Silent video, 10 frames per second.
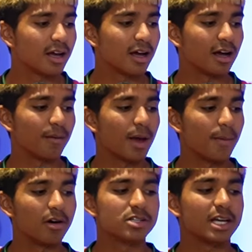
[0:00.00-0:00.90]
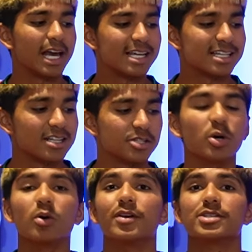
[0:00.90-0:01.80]
Eberese Eze's
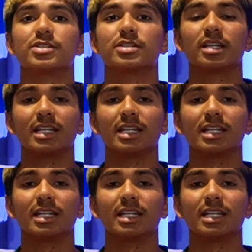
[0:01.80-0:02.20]
goal versus